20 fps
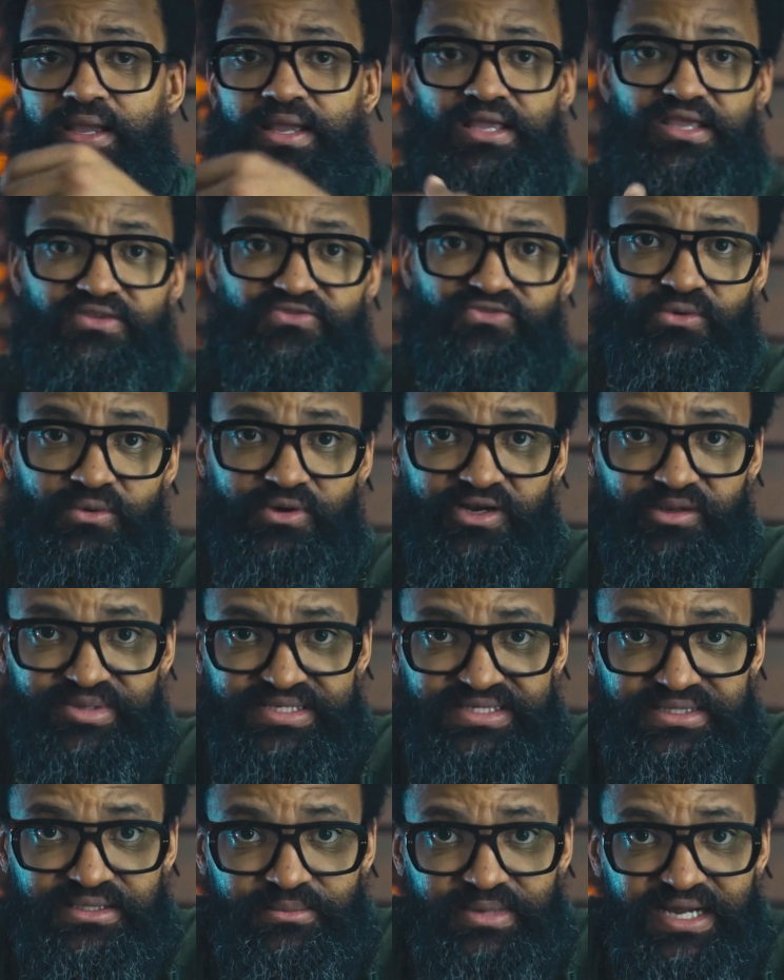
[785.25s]
If you want to be
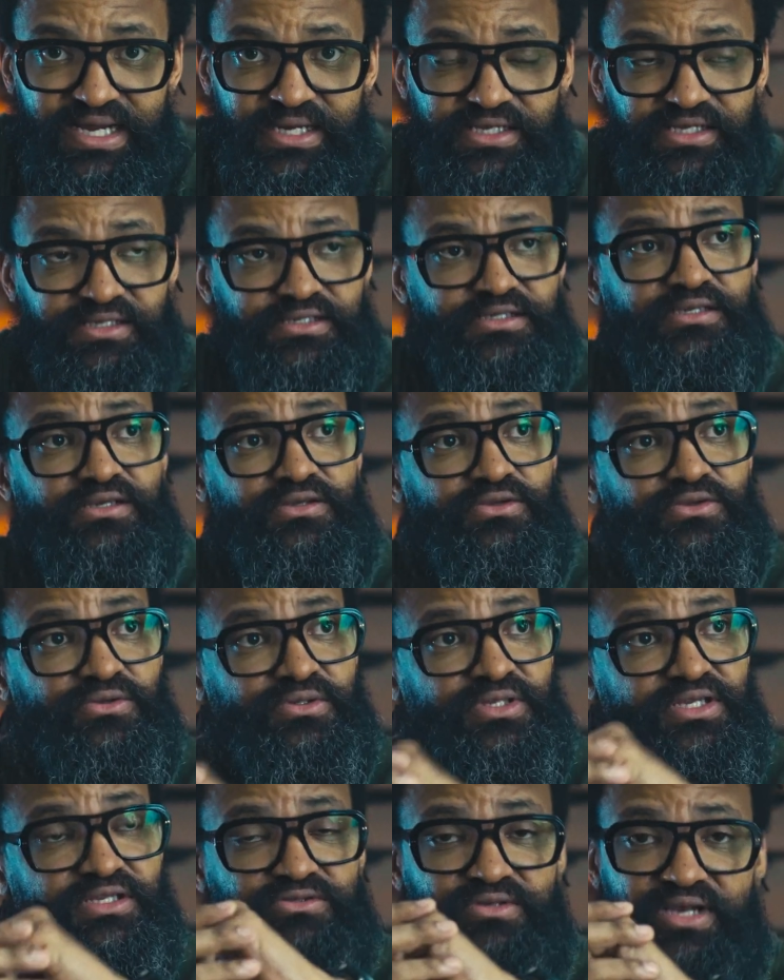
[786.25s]
cinematic, you need